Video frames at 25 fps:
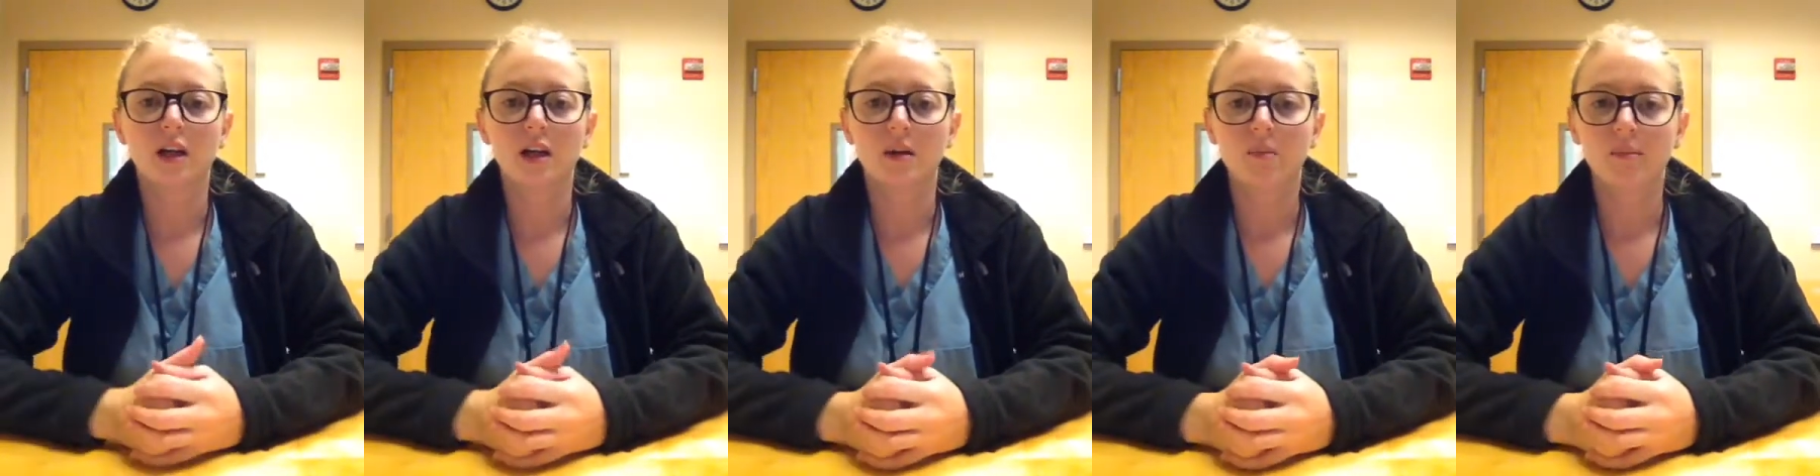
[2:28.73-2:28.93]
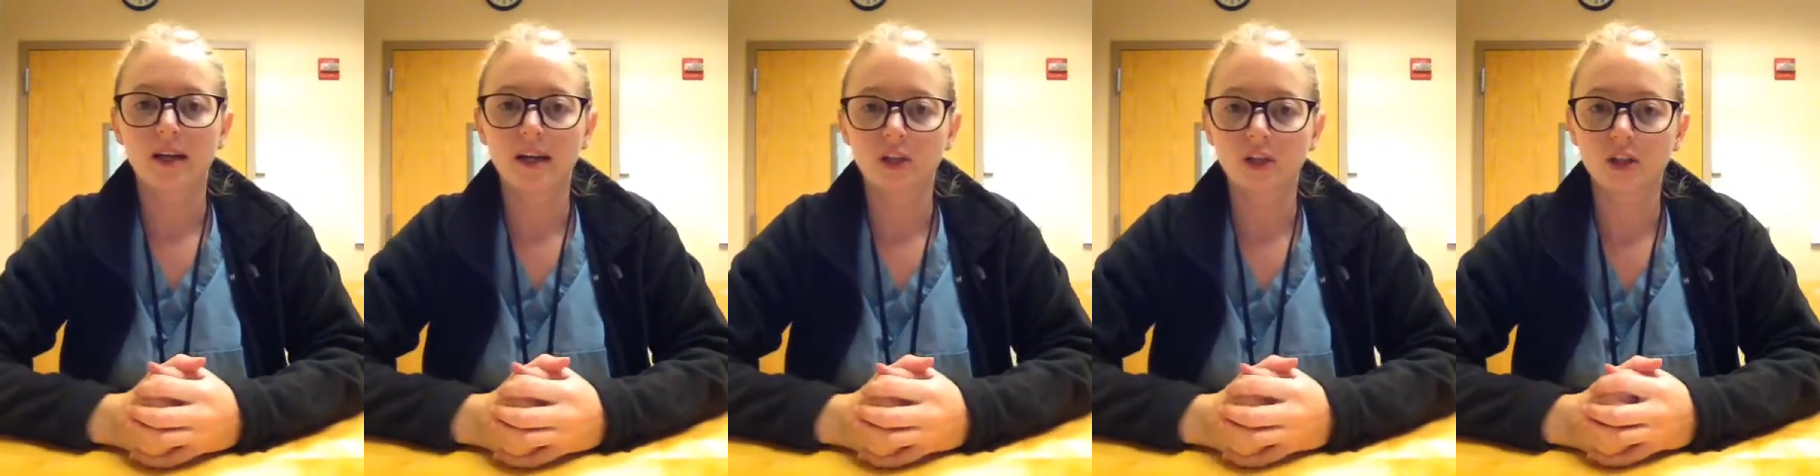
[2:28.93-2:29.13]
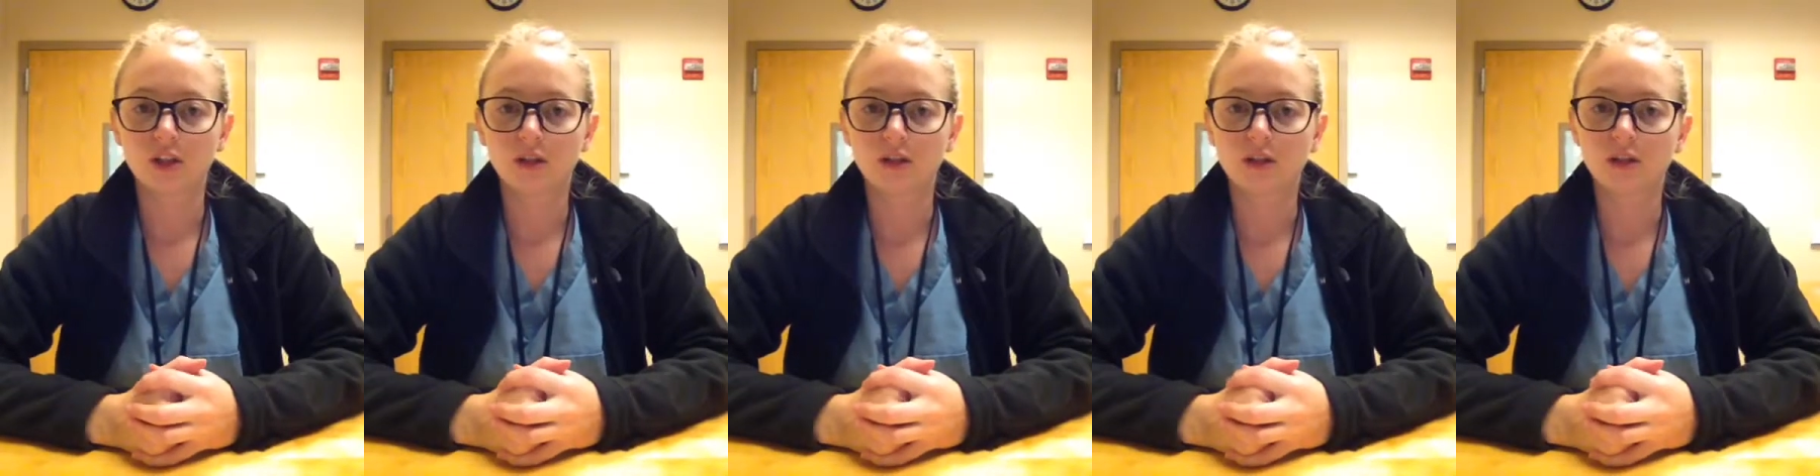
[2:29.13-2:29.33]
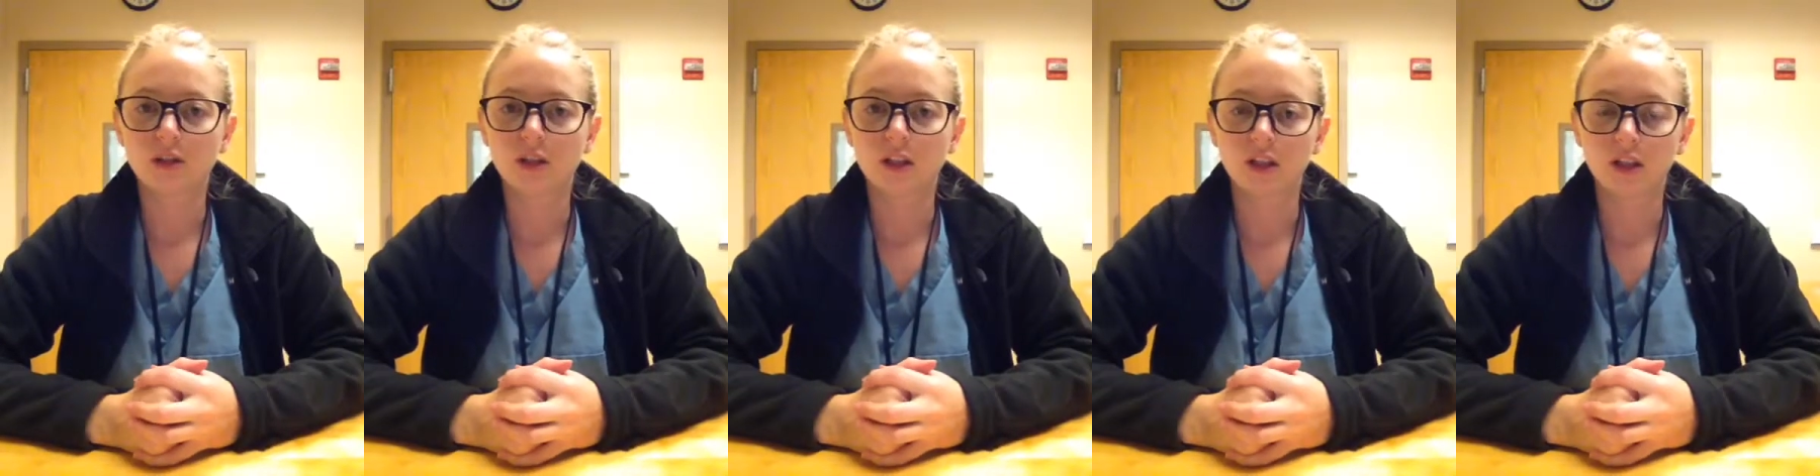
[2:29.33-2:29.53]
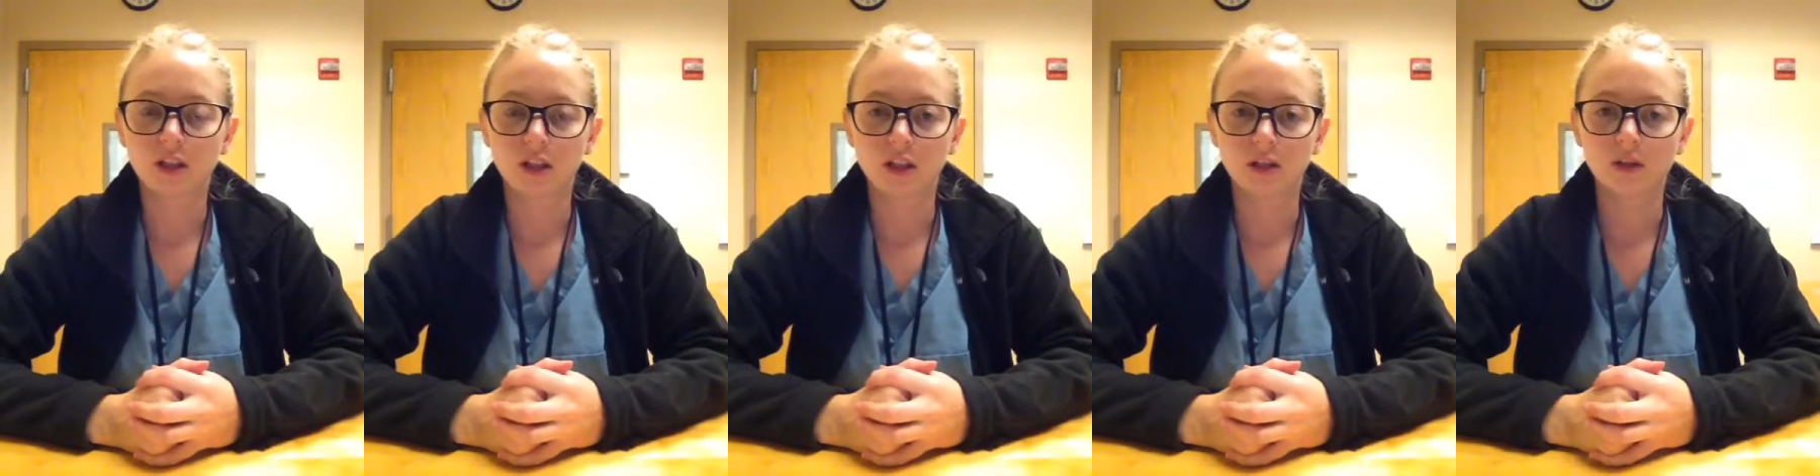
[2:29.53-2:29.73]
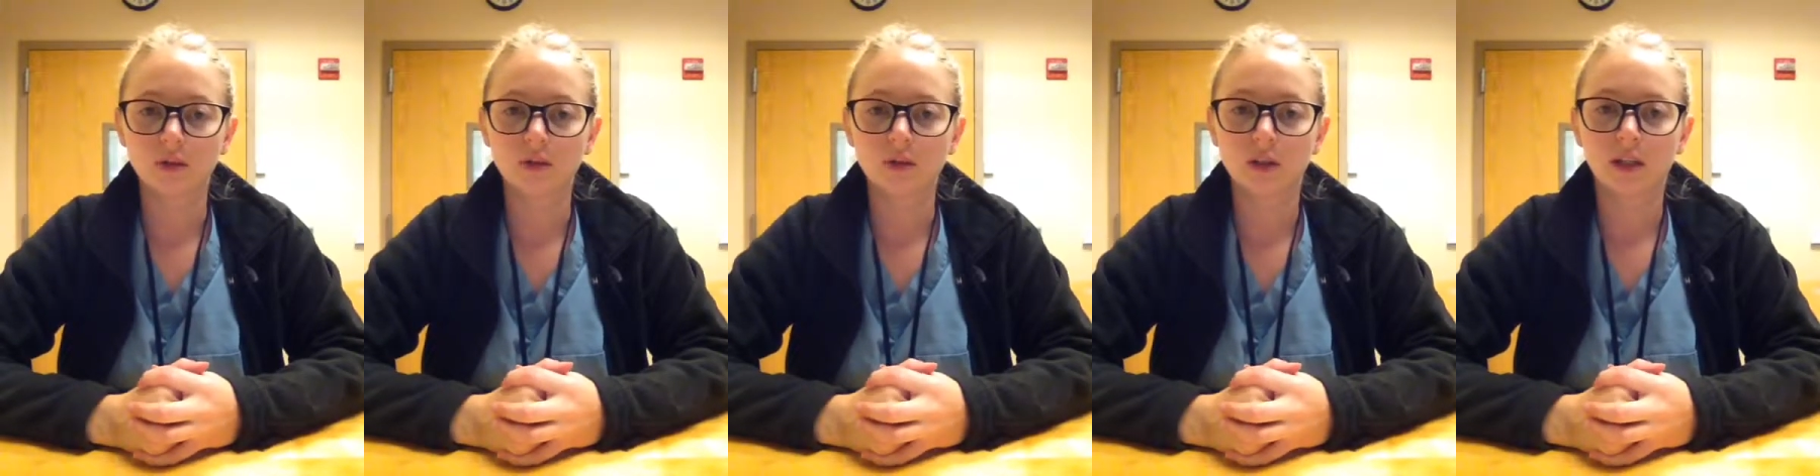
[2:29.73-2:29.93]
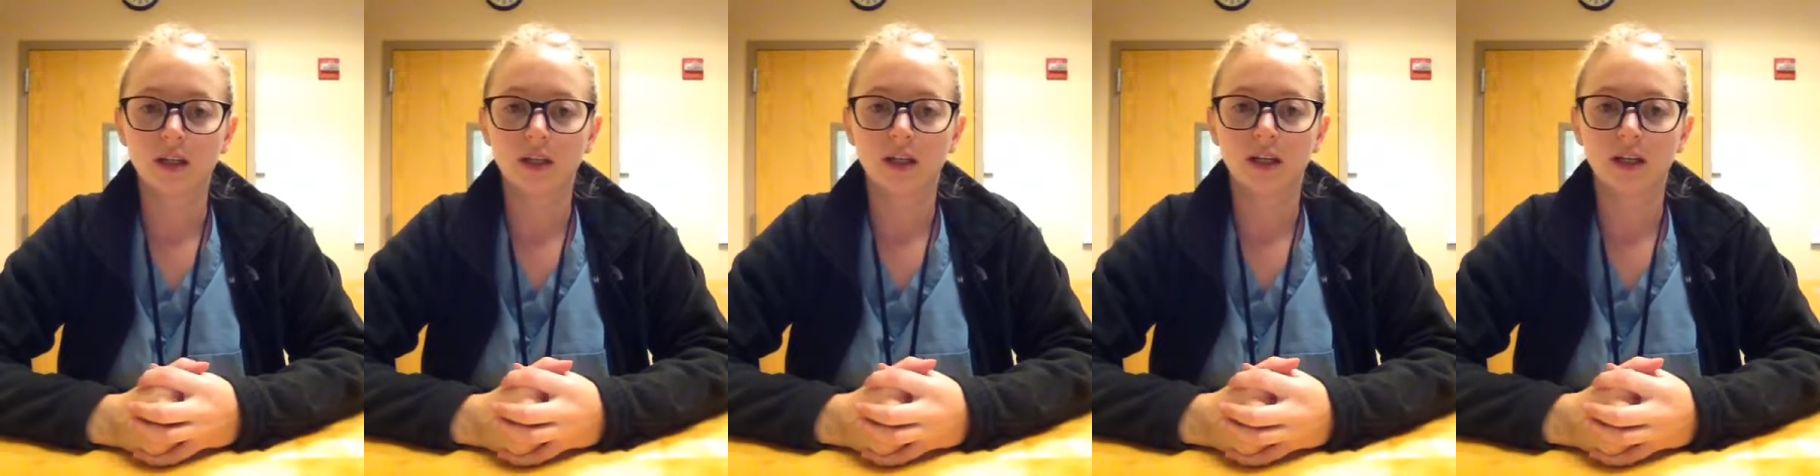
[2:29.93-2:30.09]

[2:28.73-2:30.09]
patients to do.